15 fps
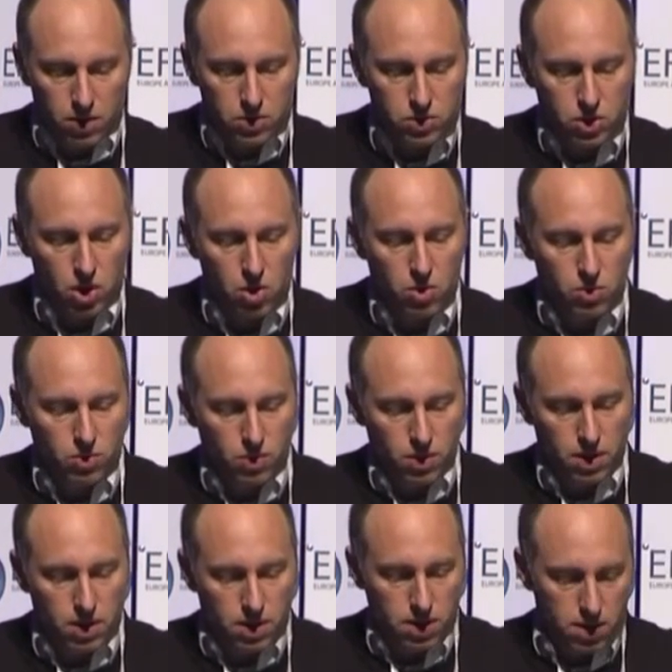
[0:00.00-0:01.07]
So
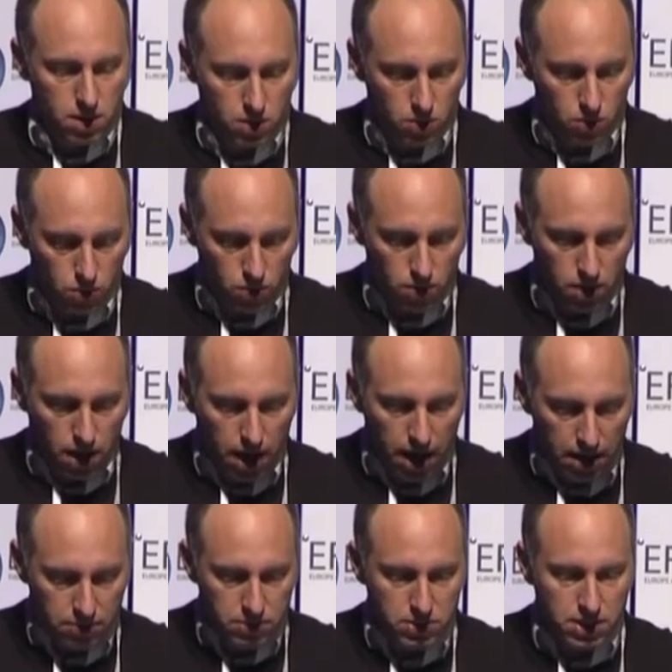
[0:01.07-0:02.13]
I
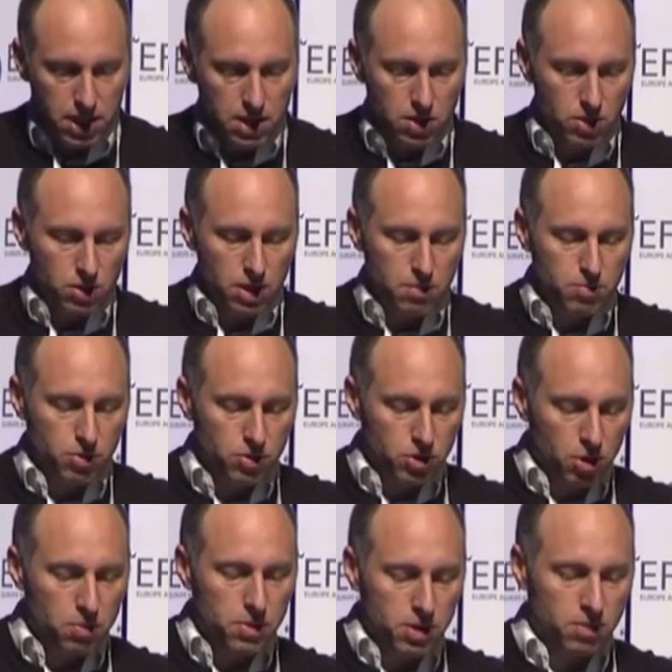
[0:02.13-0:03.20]
have to say that the
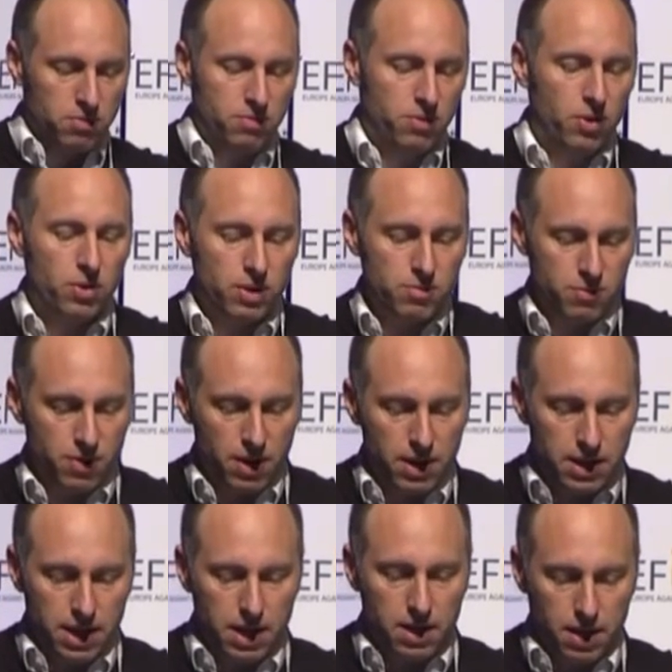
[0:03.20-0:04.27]
predominant
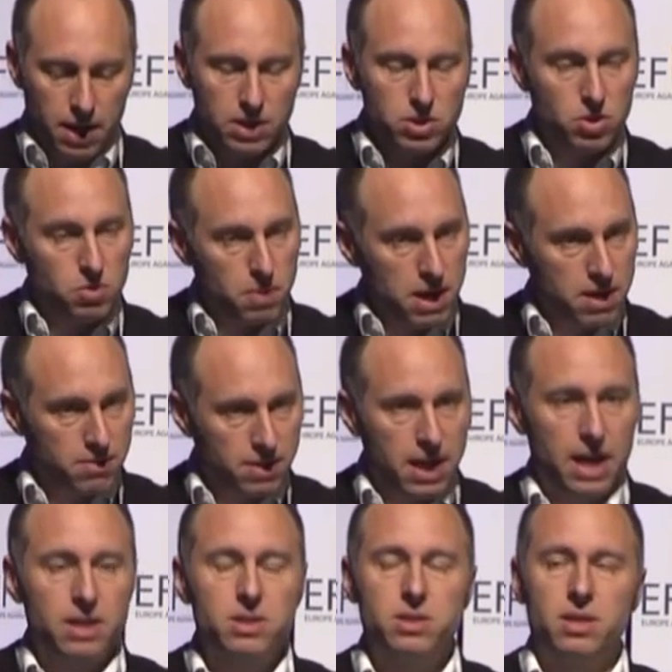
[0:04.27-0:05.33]
finding, as you may have
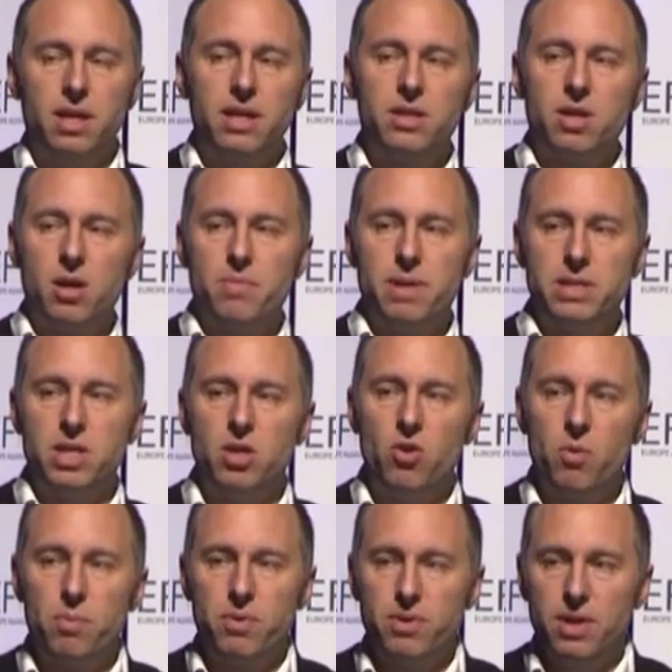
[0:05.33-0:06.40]
guessed, in diabetic
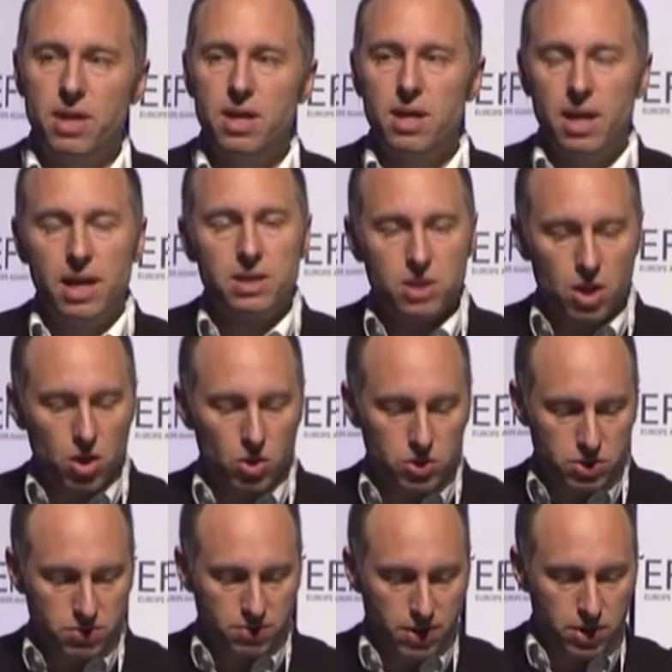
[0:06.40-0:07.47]
neuropathy is a
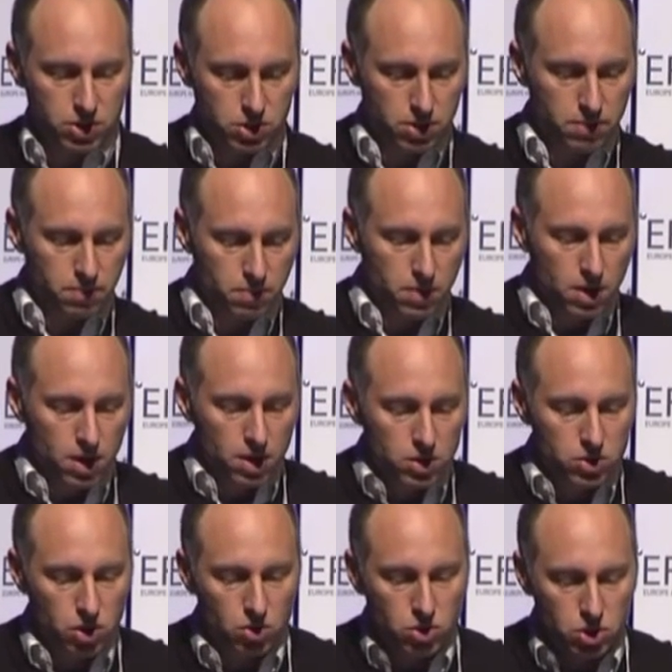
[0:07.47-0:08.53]
loss of function.
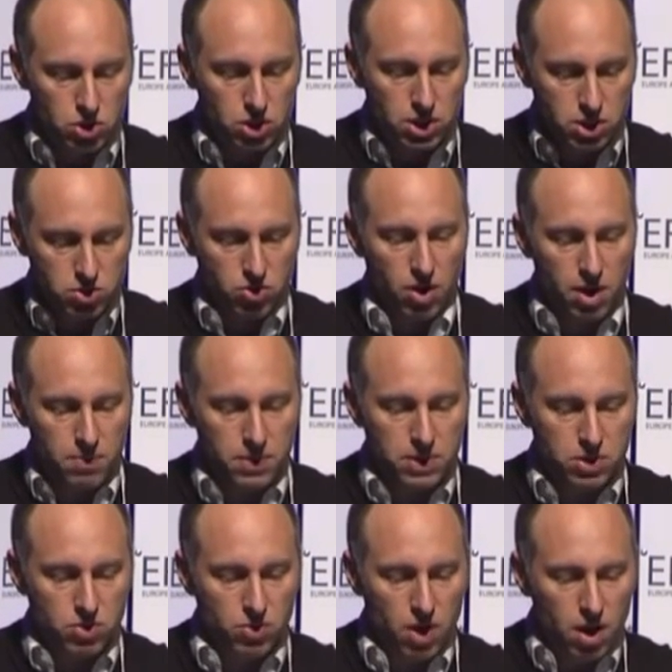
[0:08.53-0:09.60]
So just to describe
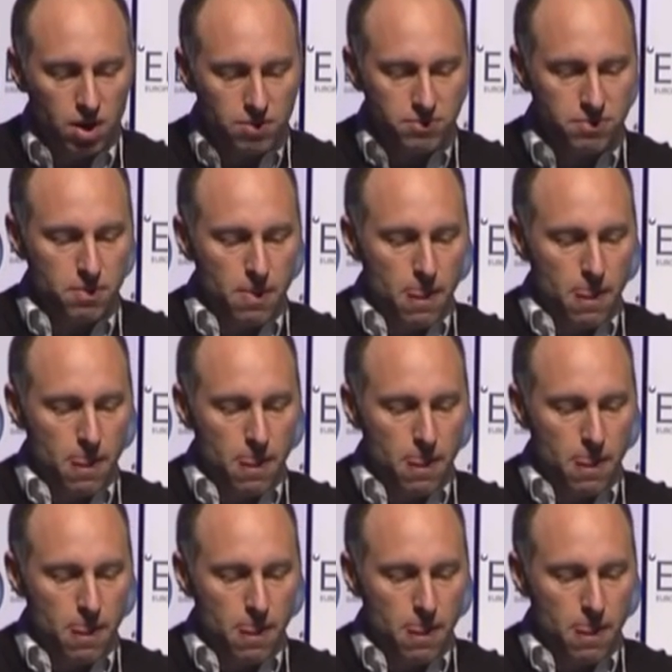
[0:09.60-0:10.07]
this graph,